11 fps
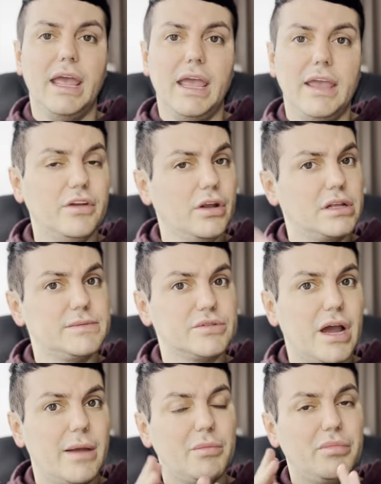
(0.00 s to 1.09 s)
If you're not
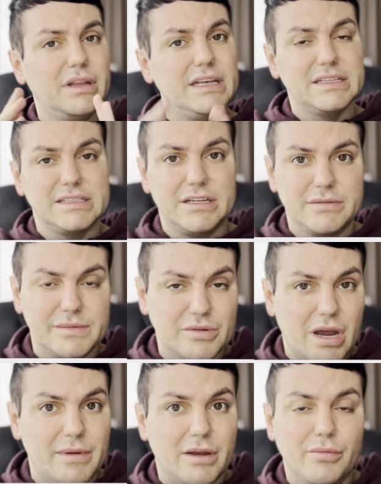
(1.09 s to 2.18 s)
subscribed, please consider
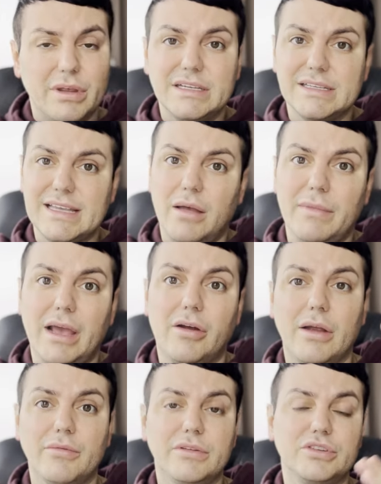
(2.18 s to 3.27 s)
subscribing. It really does help me out.
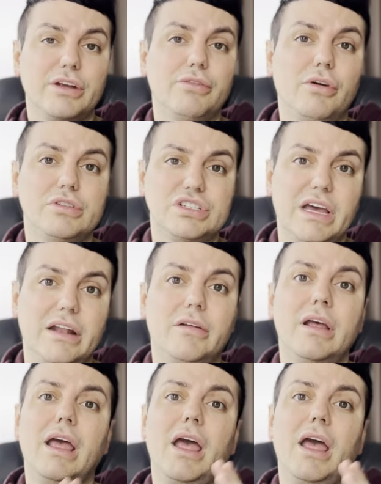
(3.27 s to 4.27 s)
I really try to grow this channel.